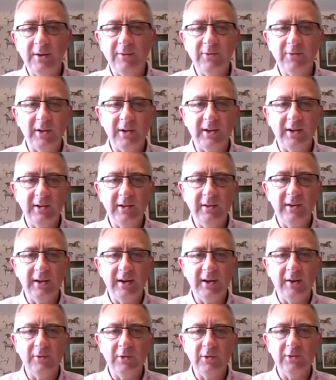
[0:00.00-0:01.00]
obviously, you
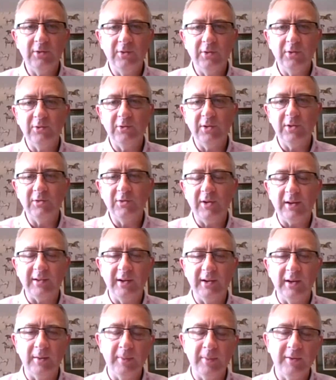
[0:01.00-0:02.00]
know, does
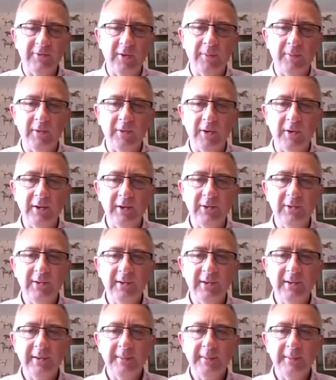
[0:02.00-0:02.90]
detract a little bit from the race.